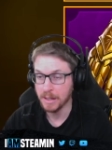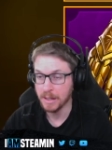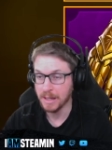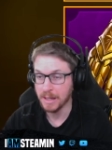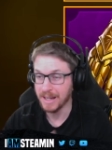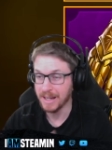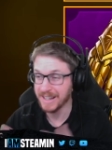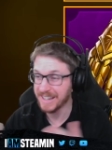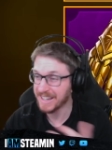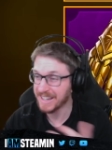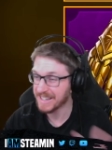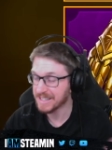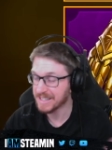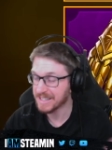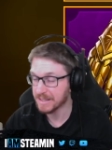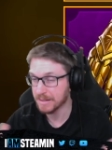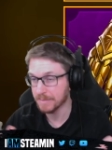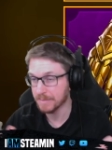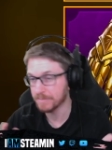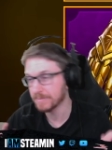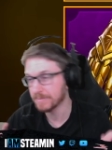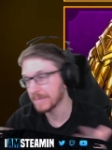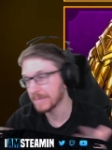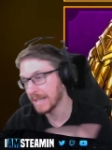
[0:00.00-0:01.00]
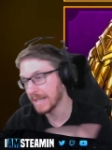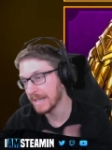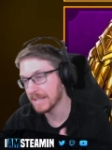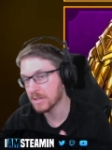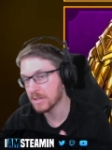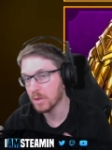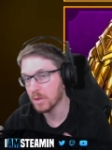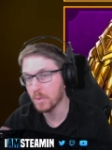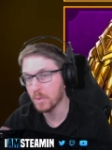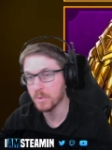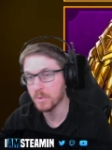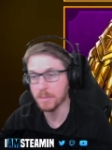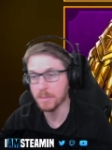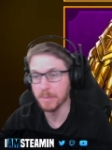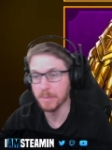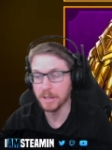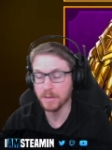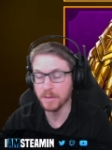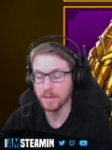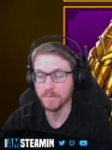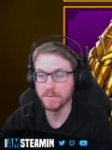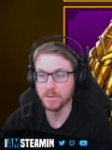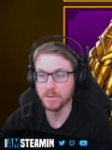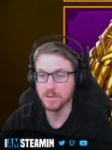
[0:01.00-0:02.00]
I guess it's always a
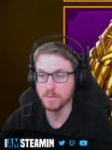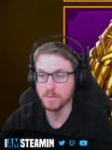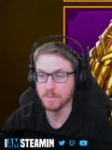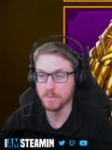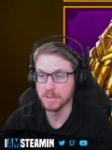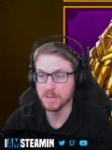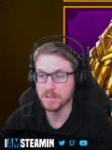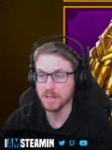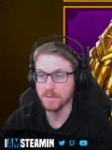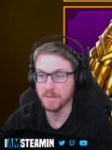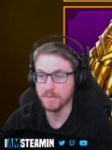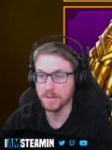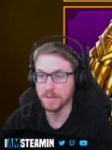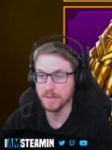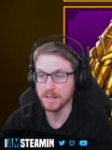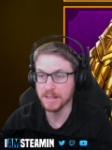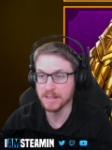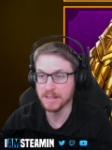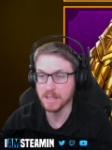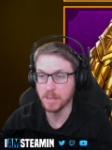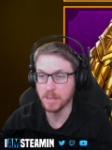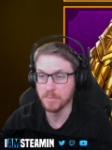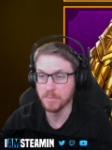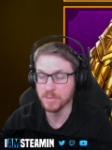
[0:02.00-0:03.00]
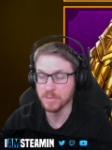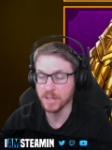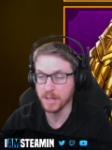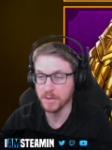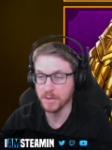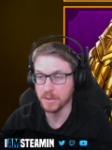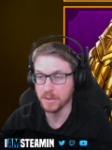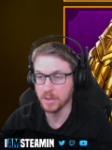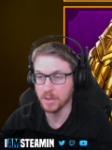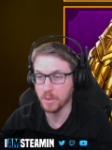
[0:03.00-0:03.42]
bit confusing when stuff like this comes out.